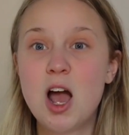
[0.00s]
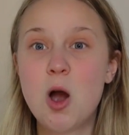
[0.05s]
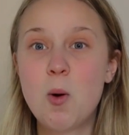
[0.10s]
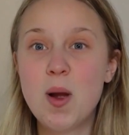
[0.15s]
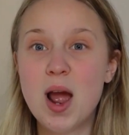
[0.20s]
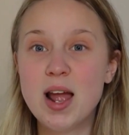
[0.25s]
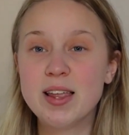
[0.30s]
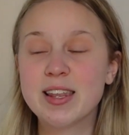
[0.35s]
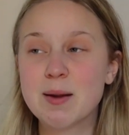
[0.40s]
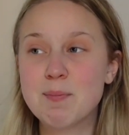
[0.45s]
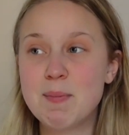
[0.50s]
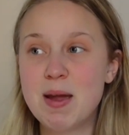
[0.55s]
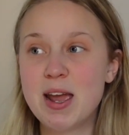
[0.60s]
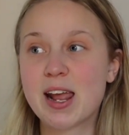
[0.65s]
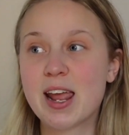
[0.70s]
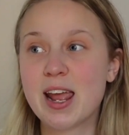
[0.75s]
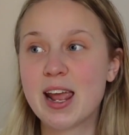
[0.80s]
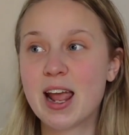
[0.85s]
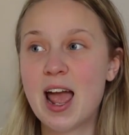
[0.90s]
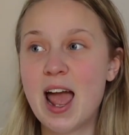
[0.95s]
We ended up
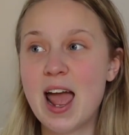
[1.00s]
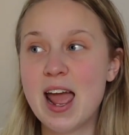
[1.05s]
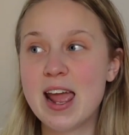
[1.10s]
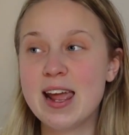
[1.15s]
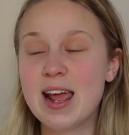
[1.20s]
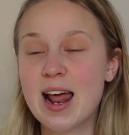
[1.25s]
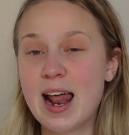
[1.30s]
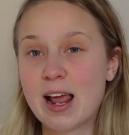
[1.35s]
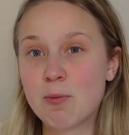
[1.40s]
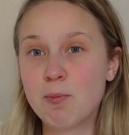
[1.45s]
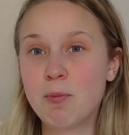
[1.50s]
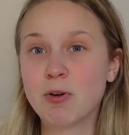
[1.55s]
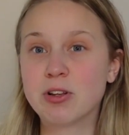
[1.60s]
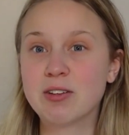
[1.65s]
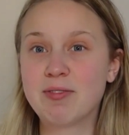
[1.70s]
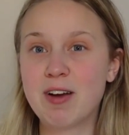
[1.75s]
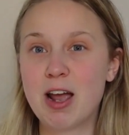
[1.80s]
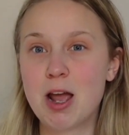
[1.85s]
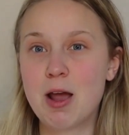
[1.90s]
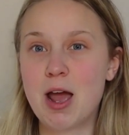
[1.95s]
making a
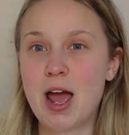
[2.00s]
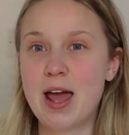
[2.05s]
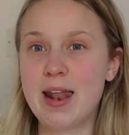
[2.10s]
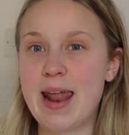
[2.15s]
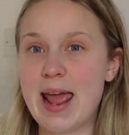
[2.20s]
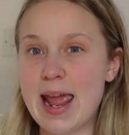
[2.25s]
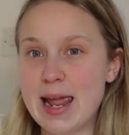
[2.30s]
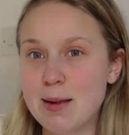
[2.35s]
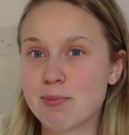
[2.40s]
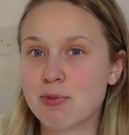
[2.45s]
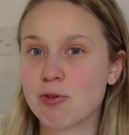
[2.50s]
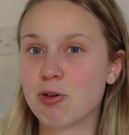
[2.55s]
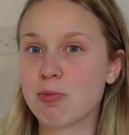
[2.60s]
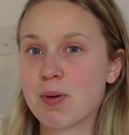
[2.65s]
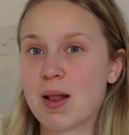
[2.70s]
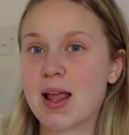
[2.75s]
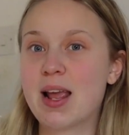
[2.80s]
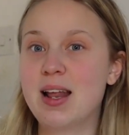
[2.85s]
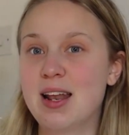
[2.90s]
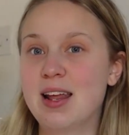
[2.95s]
Spotify an April
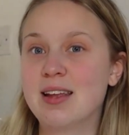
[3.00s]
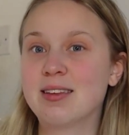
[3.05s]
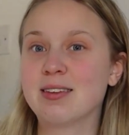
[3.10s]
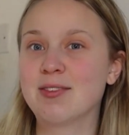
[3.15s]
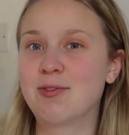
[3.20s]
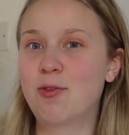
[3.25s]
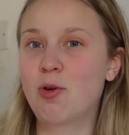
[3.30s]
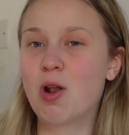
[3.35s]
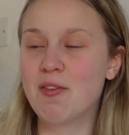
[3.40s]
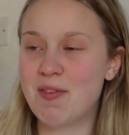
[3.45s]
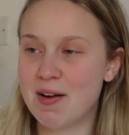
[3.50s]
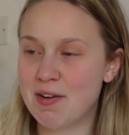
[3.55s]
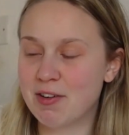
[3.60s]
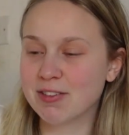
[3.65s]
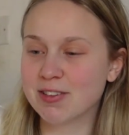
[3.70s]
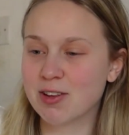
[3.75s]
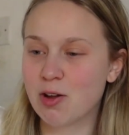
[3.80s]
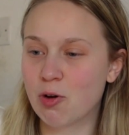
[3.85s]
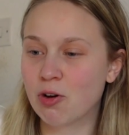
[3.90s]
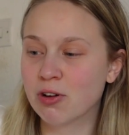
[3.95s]
playlist of all our favourite
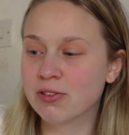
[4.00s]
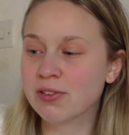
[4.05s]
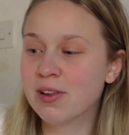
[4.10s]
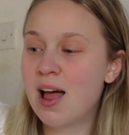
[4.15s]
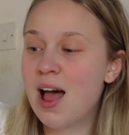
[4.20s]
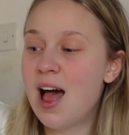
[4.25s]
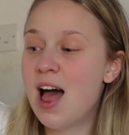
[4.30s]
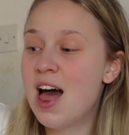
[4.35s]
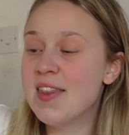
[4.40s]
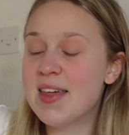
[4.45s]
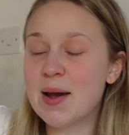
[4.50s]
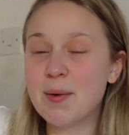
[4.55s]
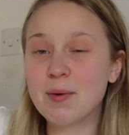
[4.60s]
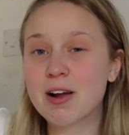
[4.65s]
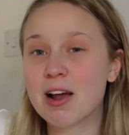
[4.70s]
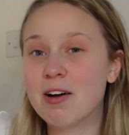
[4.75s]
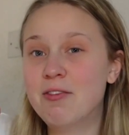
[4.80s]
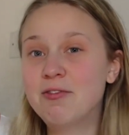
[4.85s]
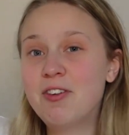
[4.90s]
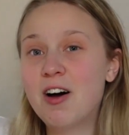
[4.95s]
songs that would
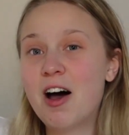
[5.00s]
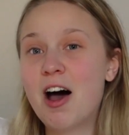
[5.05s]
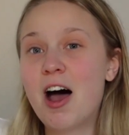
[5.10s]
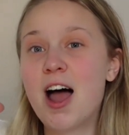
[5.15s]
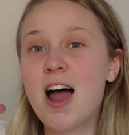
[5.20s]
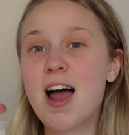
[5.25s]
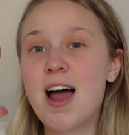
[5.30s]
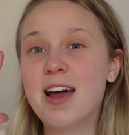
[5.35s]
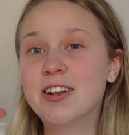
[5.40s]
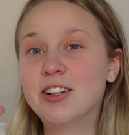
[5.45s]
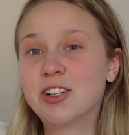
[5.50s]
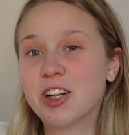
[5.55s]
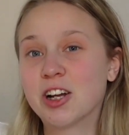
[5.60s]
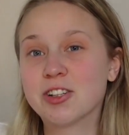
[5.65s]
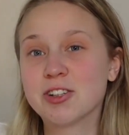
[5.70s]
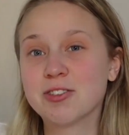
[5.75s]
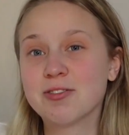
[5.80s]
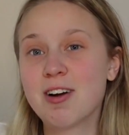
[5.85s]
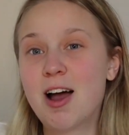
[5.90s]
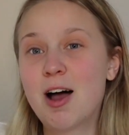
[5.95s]
comfort her and shut
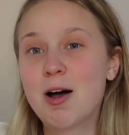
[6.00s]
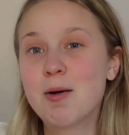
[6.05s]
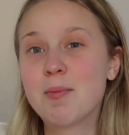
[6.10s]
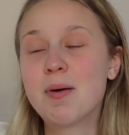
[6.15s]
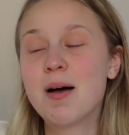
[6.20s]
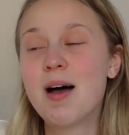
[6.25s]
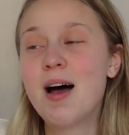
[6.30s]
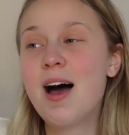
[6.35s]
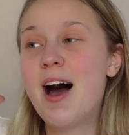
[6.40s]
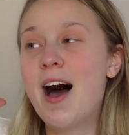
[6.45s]
her up.